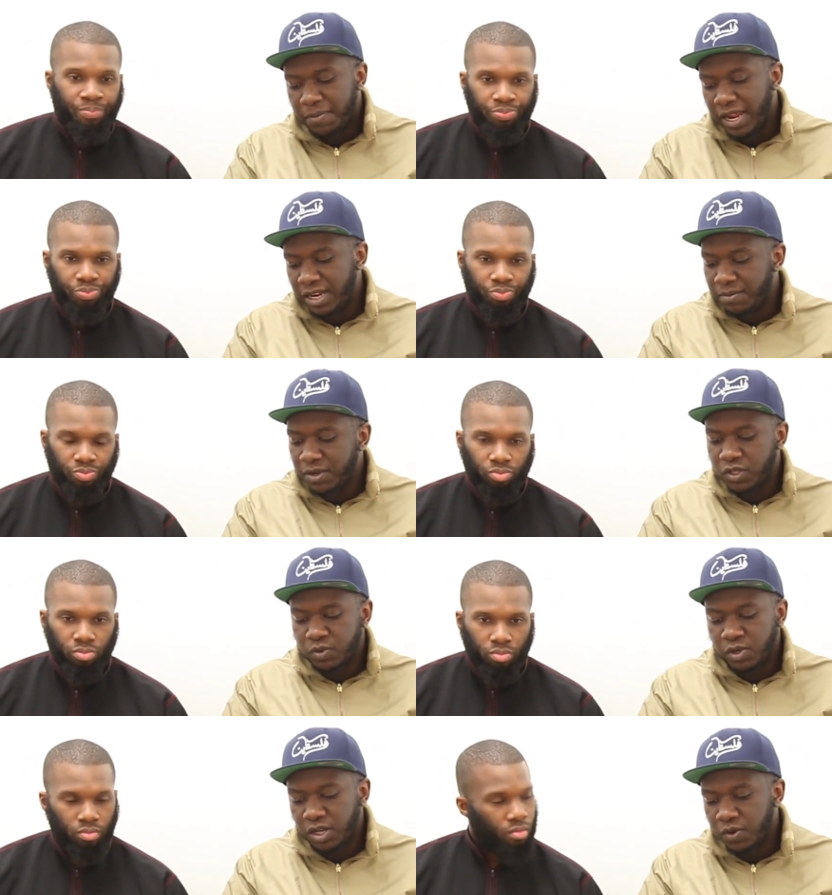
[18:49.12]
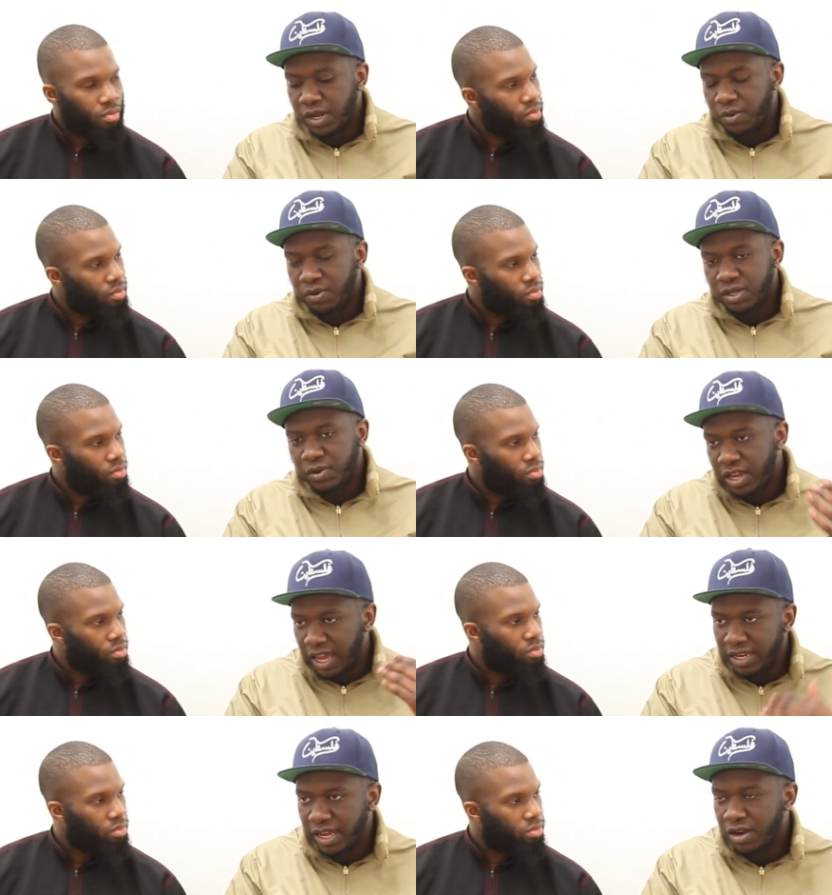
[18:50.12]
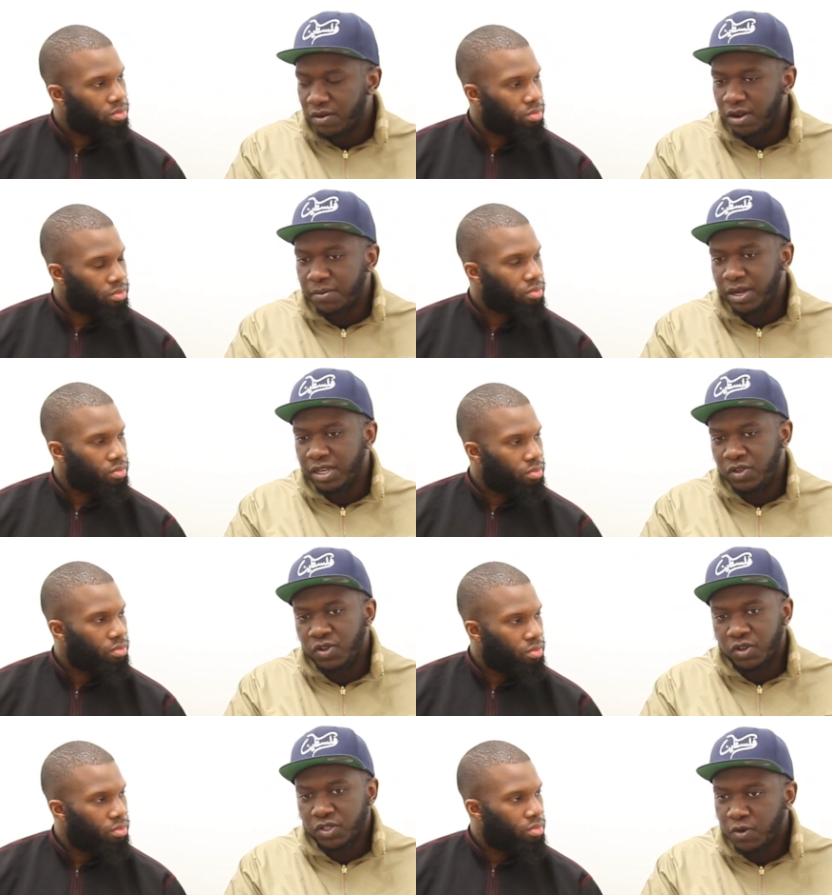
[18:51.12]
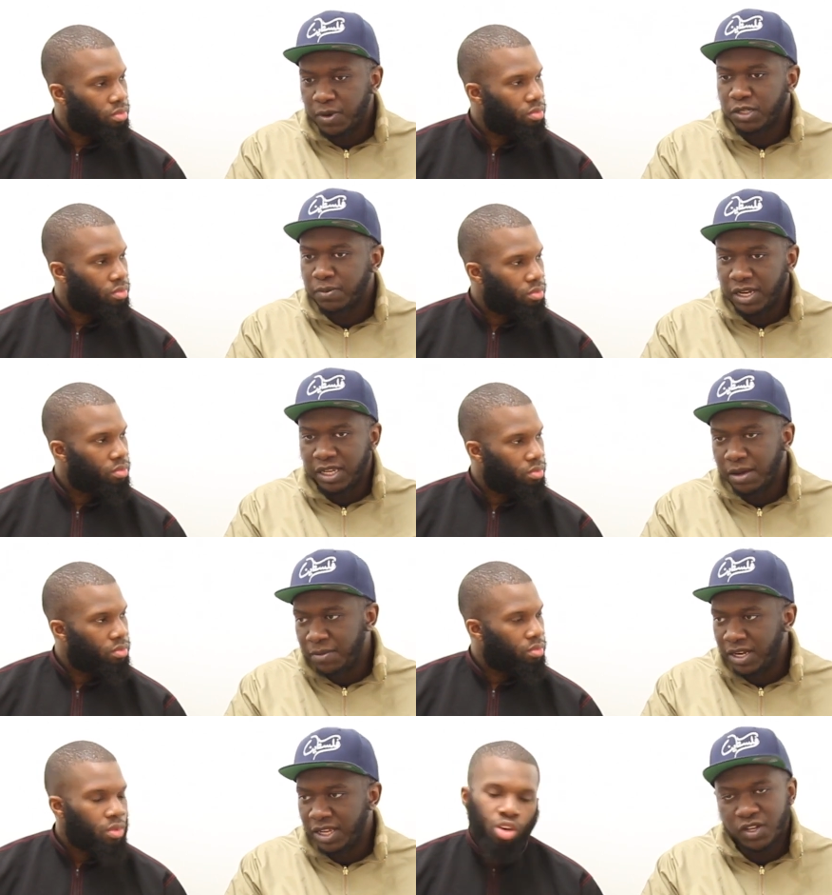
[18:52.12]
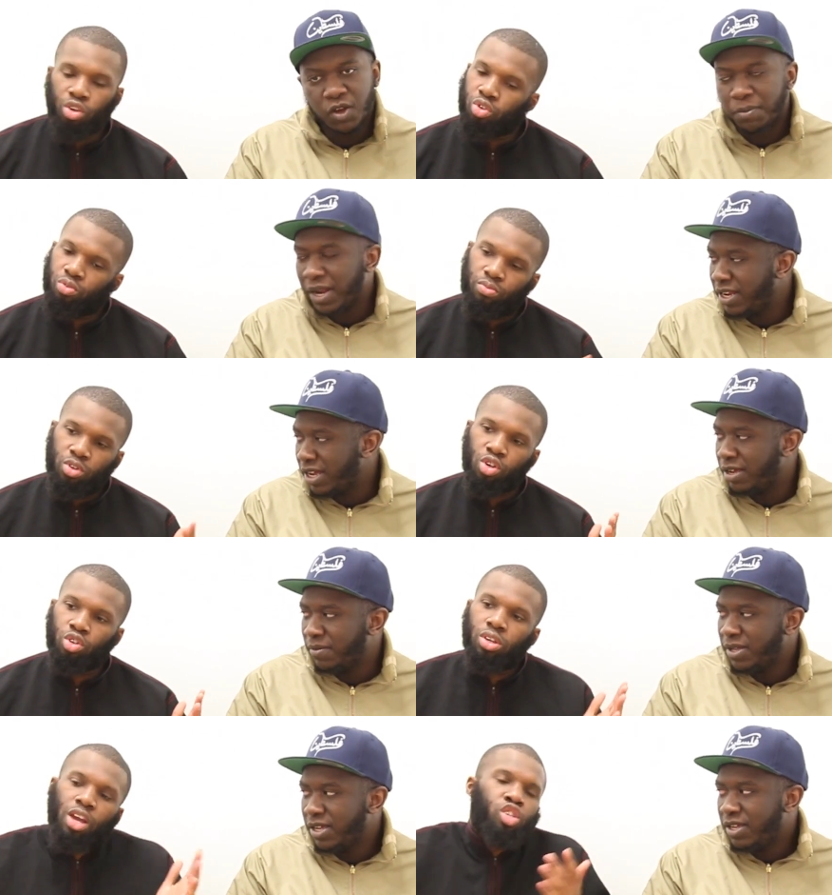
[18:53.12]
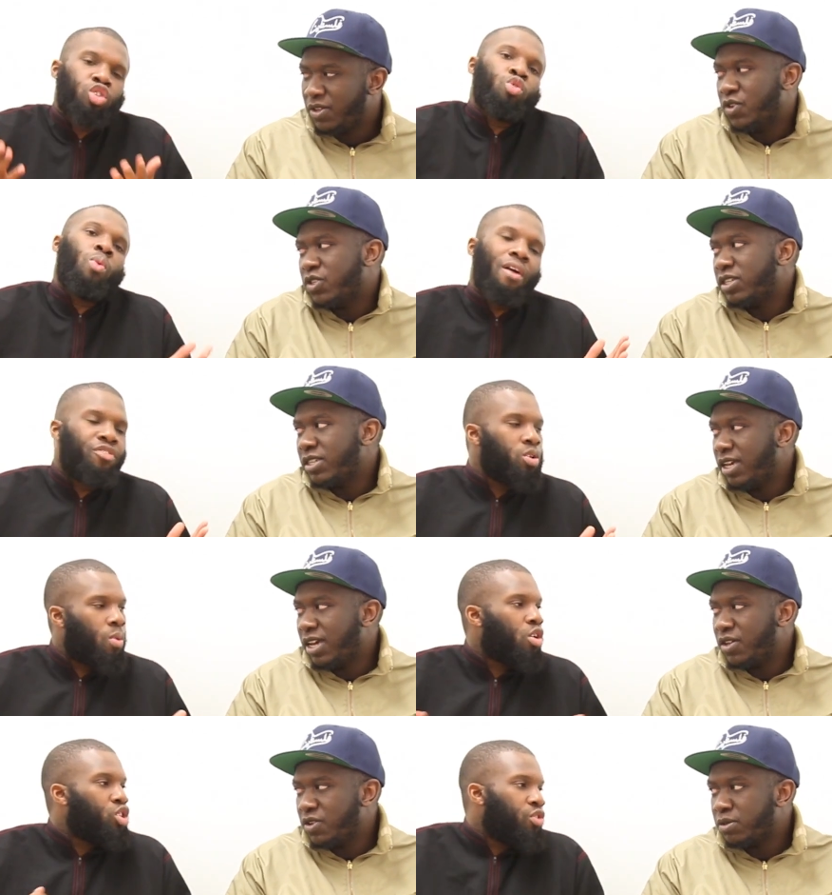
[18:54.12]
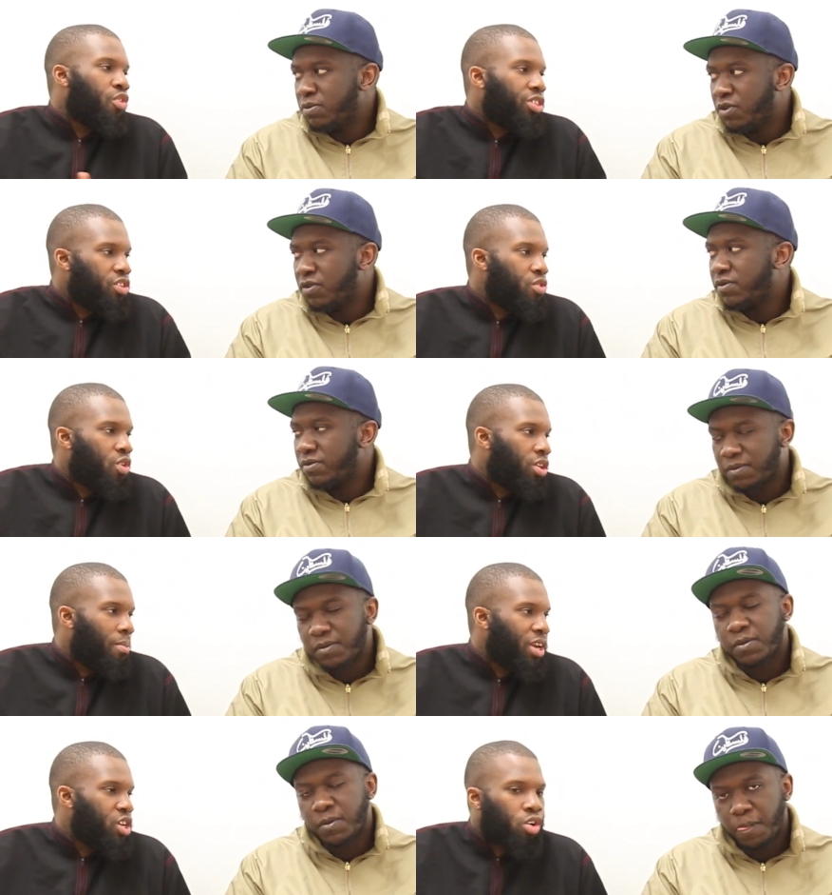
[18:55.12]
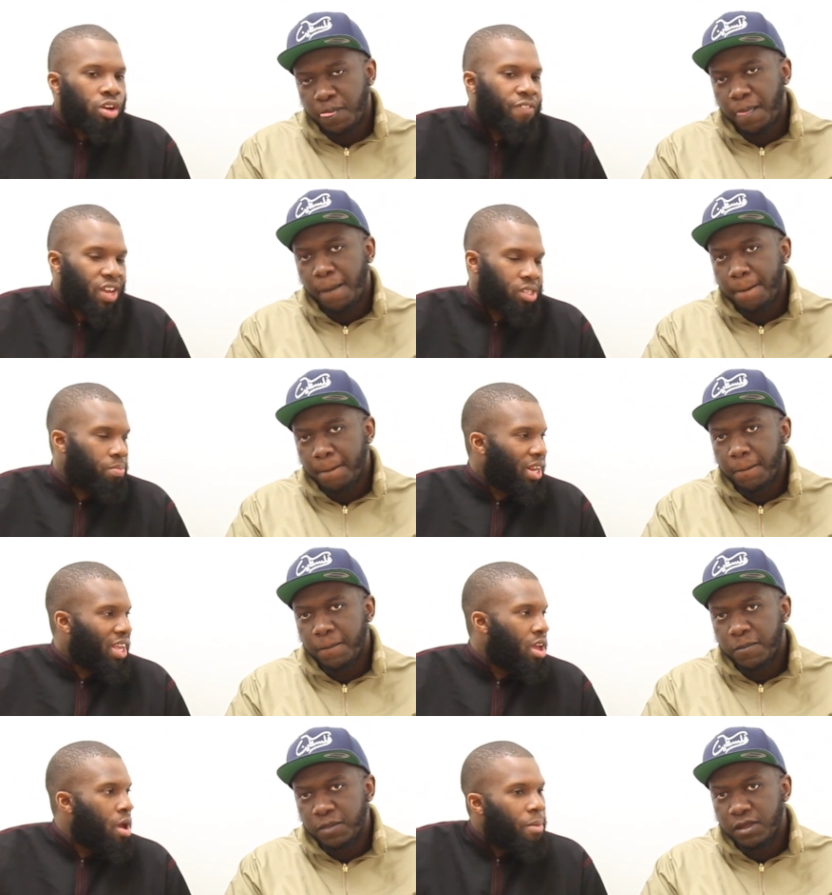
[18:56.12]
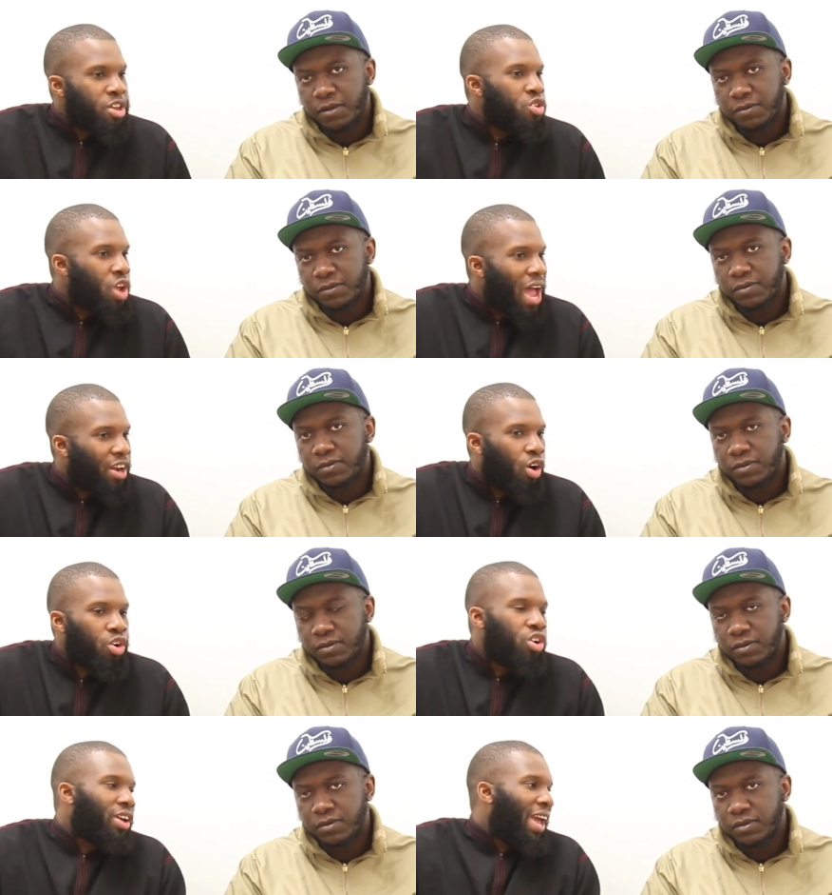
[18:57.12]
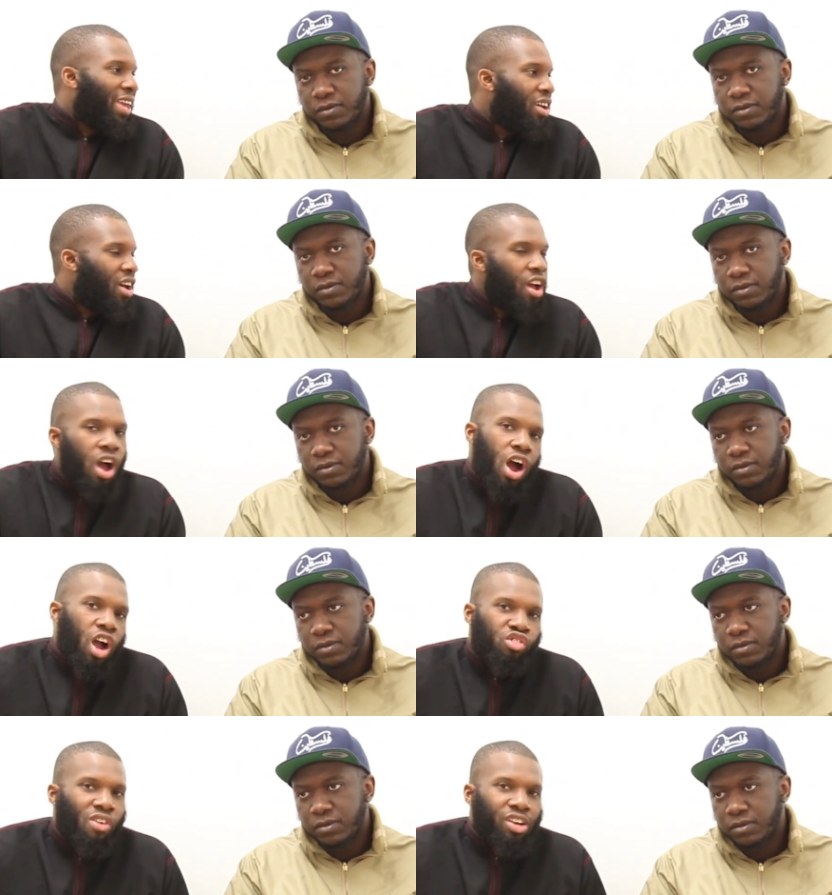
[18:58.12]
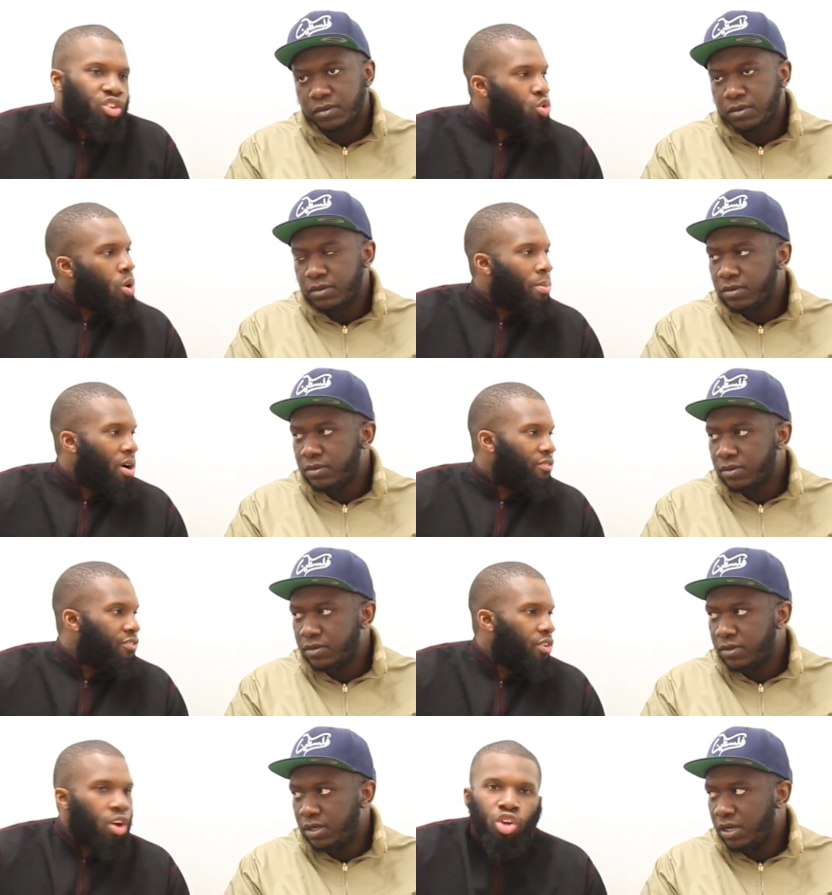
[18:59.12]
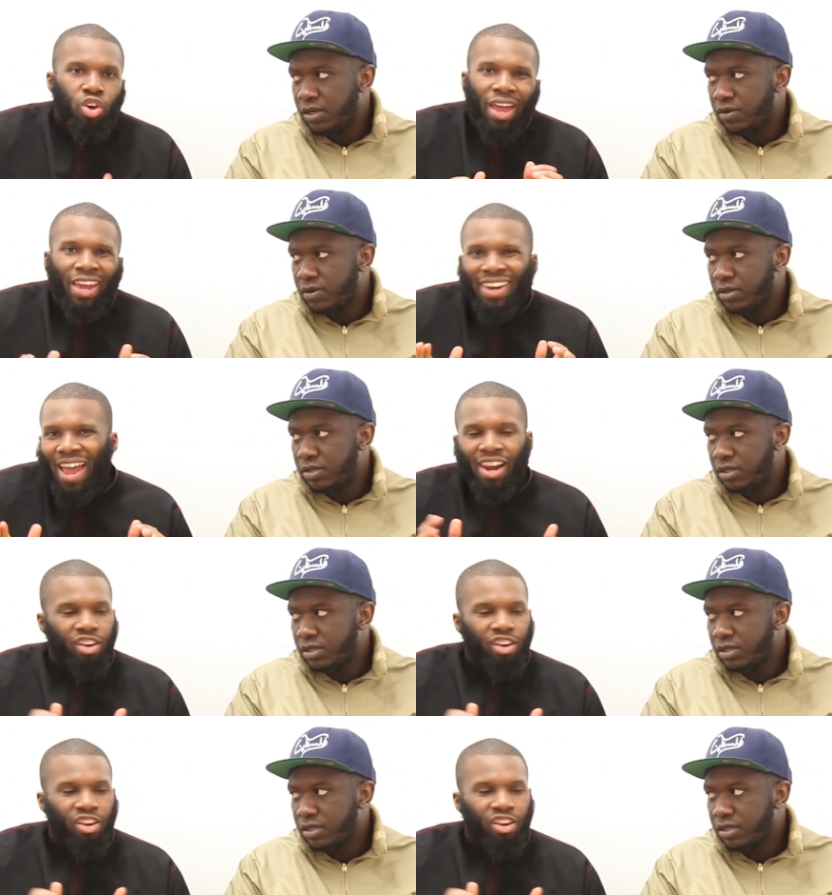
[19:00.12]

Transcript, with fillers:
Speaker 1: planning because we know that when we're getting that haram money, you got so much money coming in. You don't plan that. You can do, cause you can you do just, whatever you yeah, want
Speaker 2: because you got you got the money, you got the flexibility. No. But you I know you're getting a grand to a month. Yeah. You're getting nine